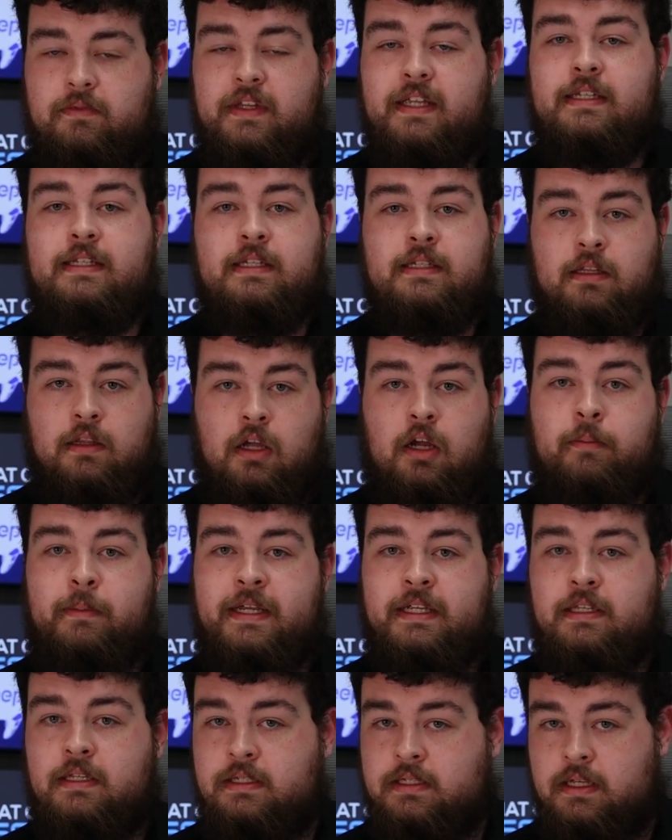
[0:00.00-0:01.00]
This is alarming
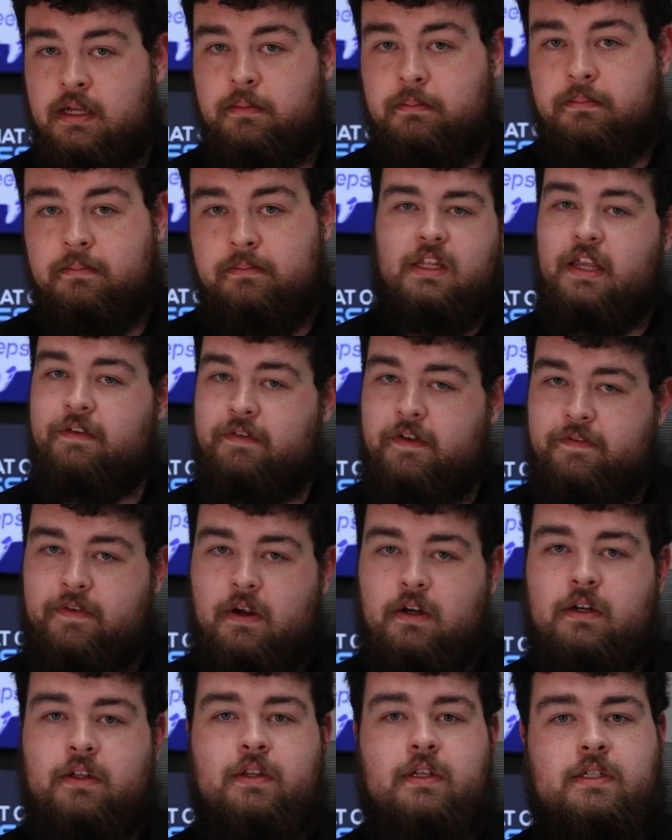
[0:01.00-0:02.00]
to some. If you've
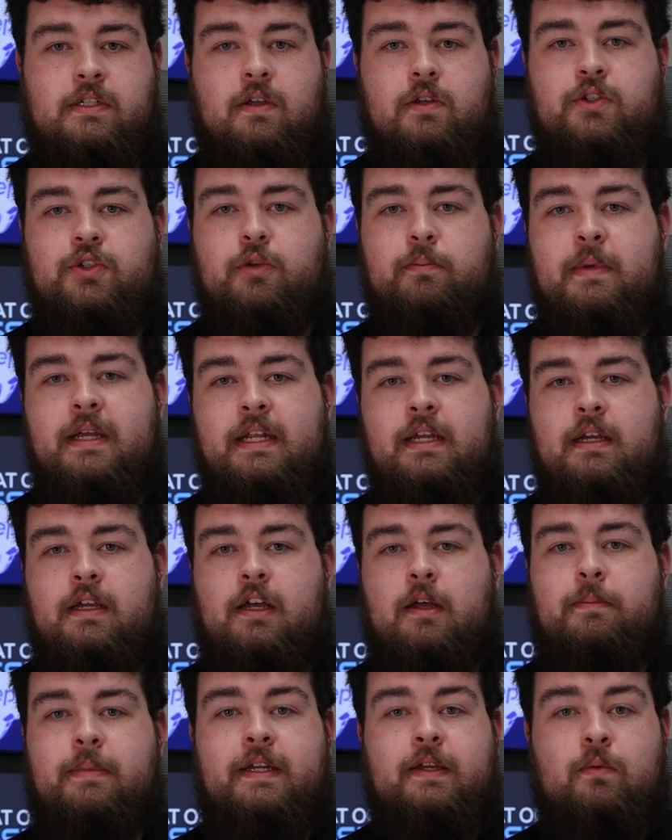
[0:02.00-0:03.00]
heard of the social media
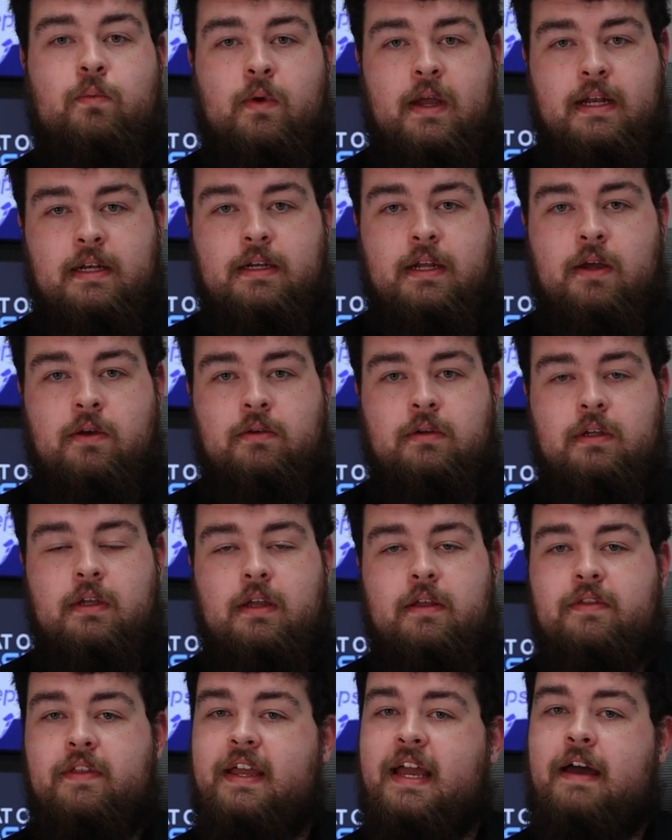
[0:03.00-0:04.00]
company Rednote,
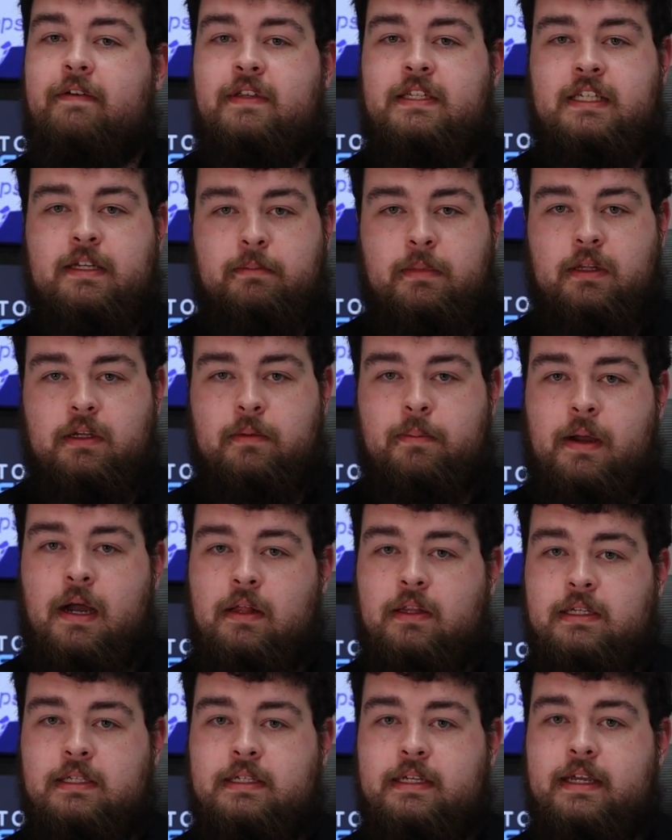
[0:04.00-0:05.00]
they have a similar
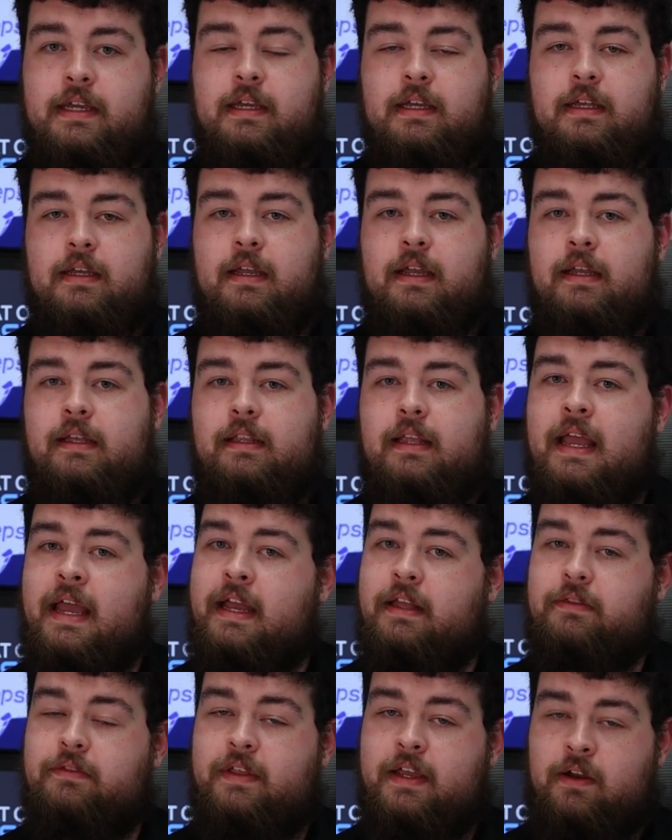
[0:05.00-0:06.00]
policy,
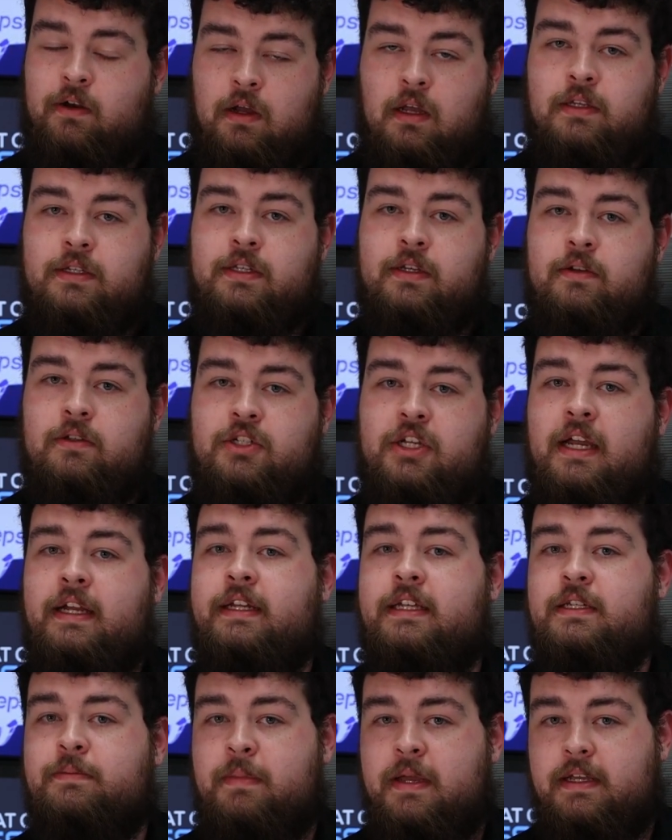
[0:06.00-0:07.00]
and they are also
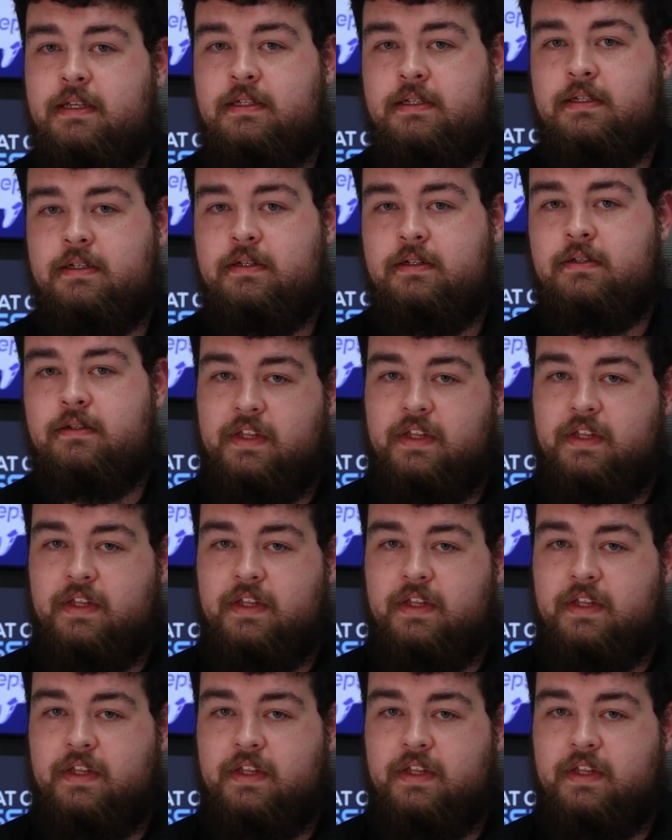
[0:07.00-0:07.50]
Chinese-based.